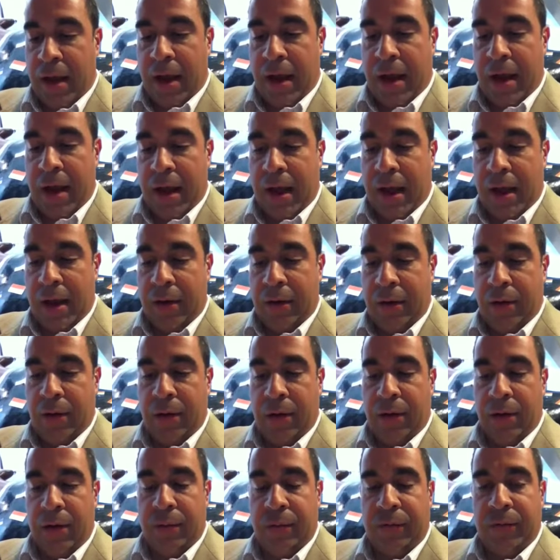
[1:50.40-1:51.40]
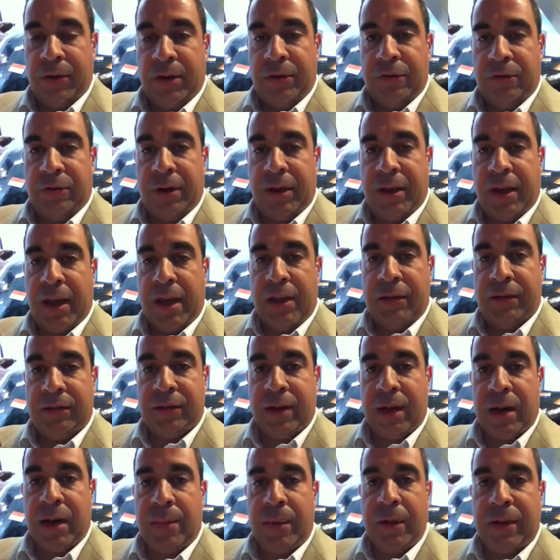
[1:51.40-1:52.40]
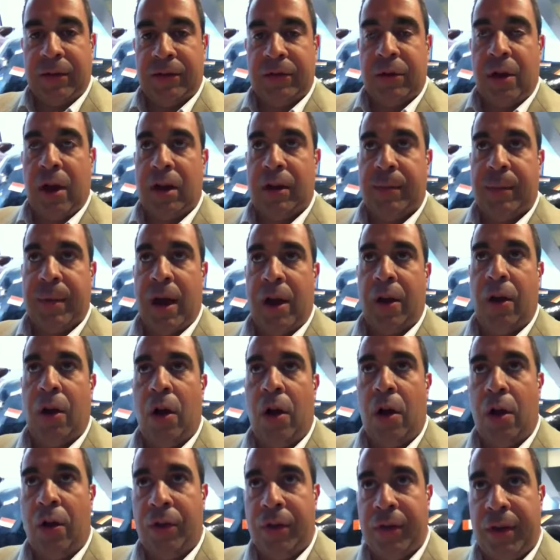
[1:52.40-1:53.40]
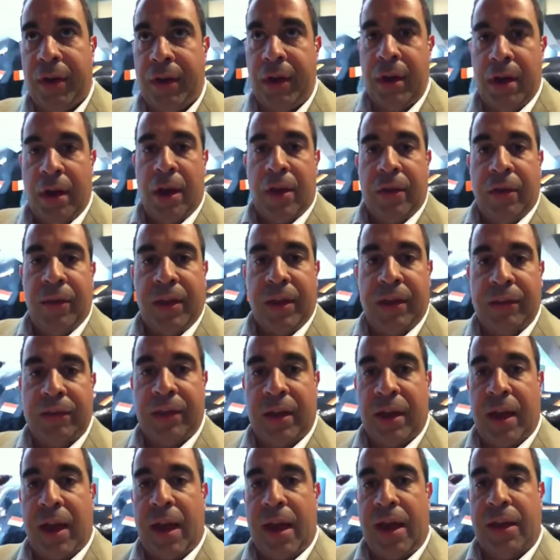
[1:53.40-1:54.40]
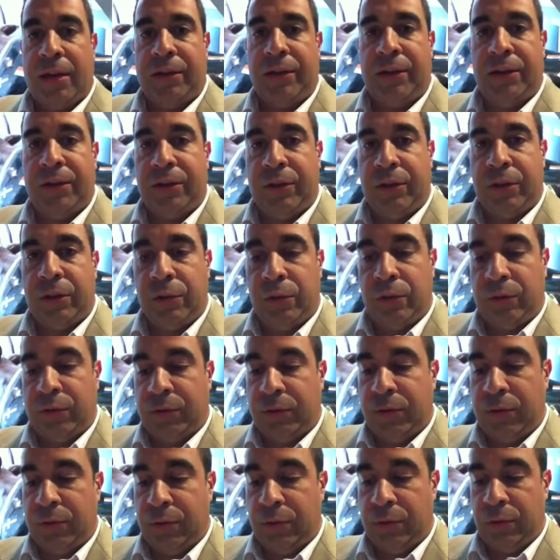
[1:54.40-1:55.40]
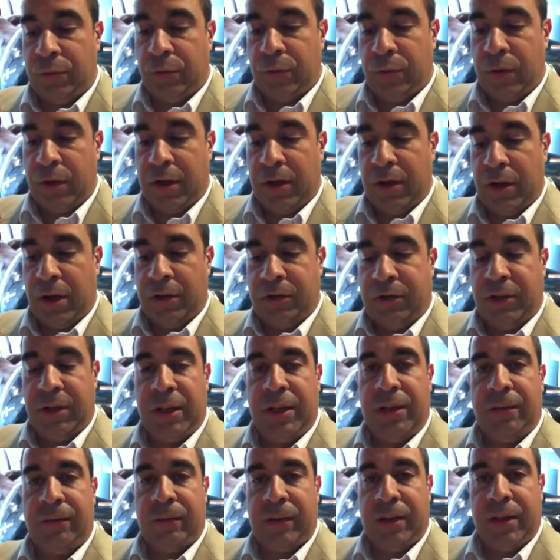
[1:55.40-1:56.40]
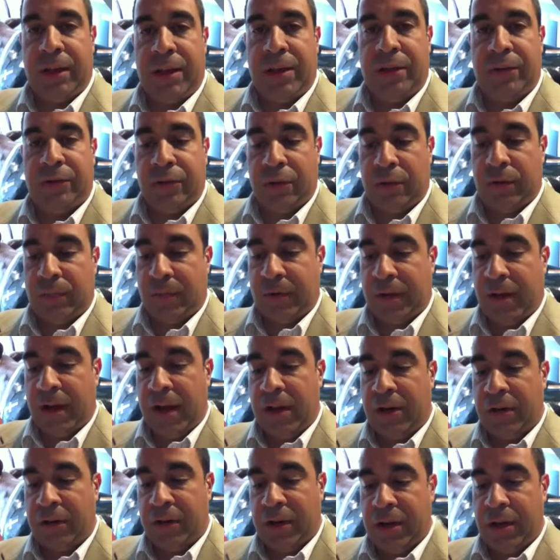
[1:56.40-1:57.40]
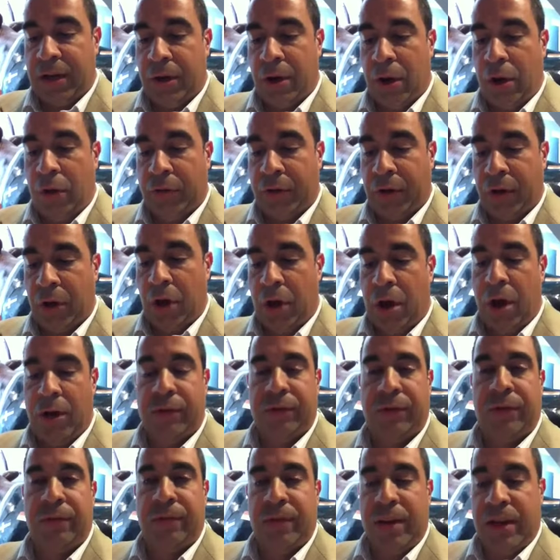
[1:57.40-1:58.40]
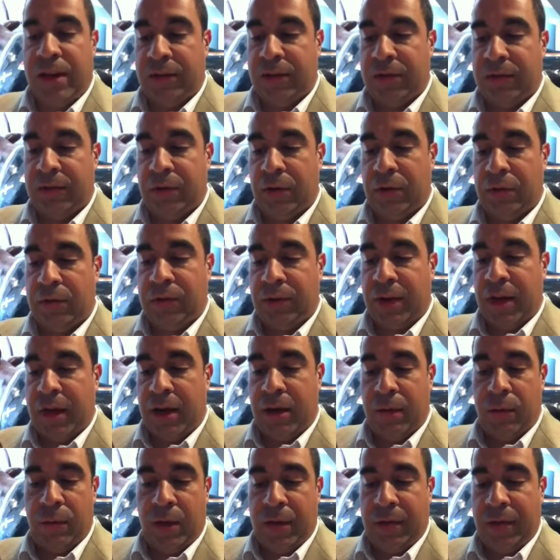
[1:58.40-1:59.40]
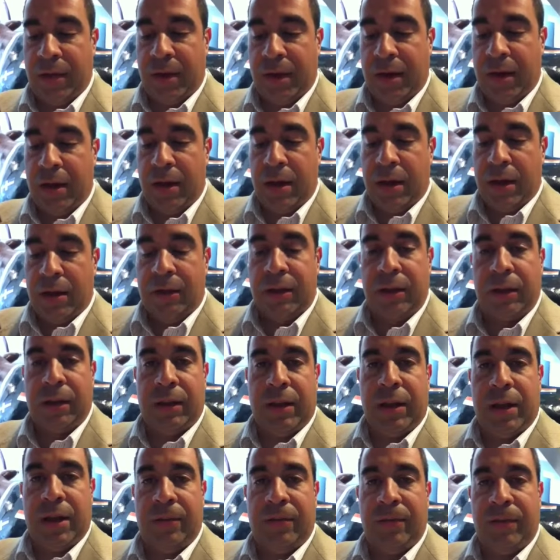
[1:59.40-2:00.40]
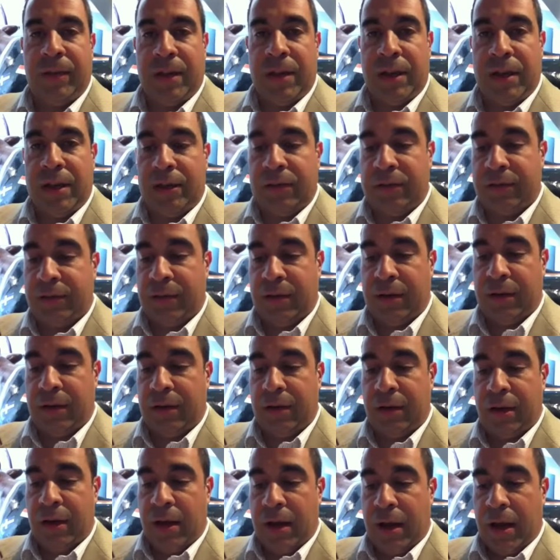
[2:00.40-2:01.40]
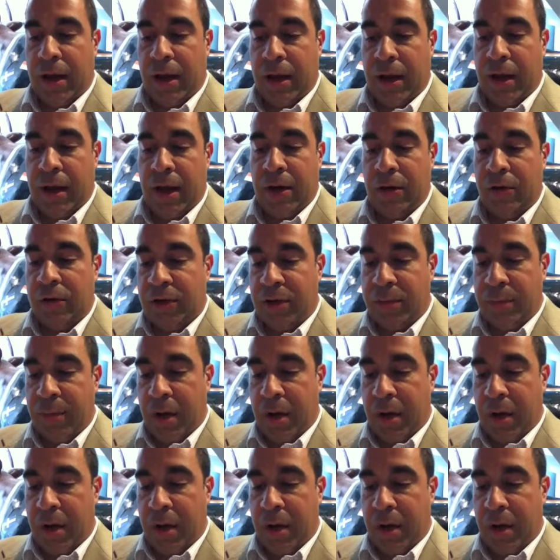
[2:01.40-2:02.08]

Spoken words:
And it was an interesting case study because it talked about all the things they had to do to achieve LEED certification and all the costs and fees associated with it, the LEED fees and energy